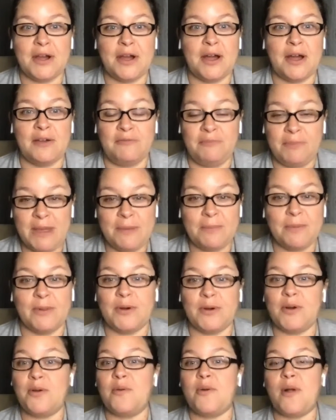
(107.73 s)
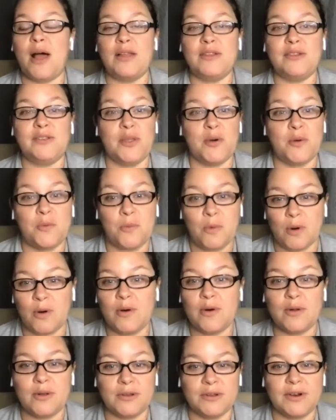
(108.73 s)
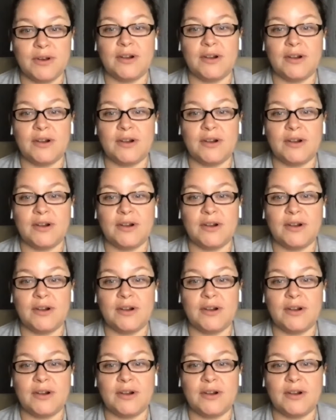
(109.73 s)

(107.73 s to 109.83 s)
of people across the world